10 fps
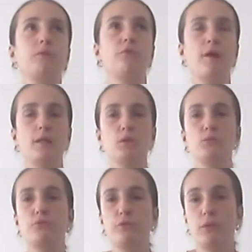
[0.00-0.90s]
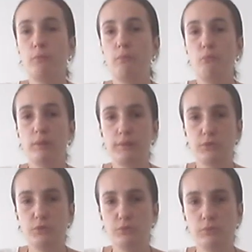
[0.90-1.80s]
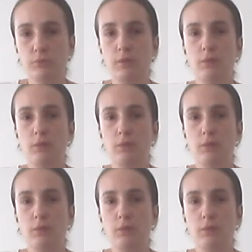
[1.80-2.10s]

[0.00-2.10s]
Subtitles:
value from what I do,